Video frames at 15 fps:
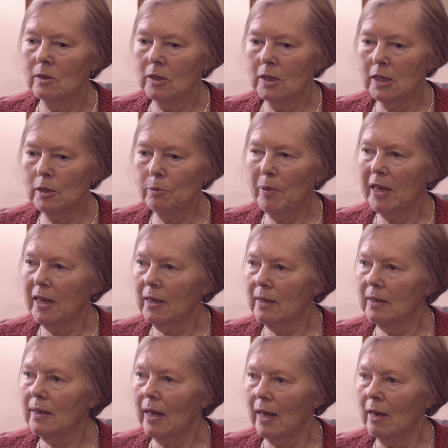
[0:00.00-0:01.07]
to
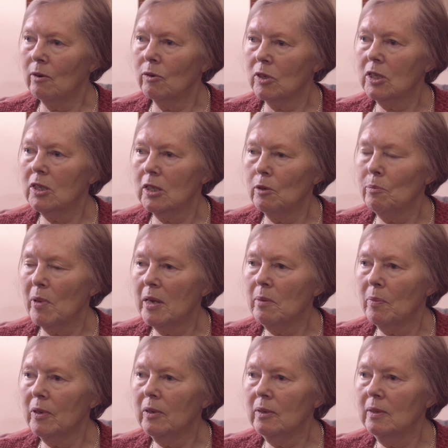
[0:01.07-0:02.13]
speak out to
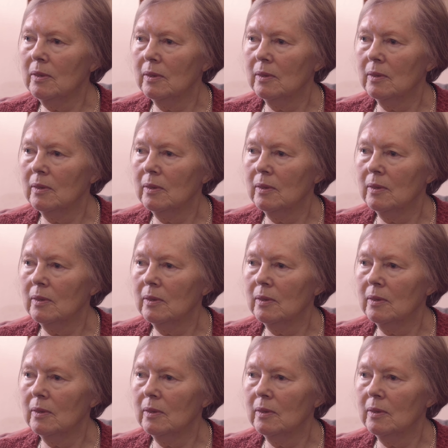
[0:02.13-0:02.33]
people.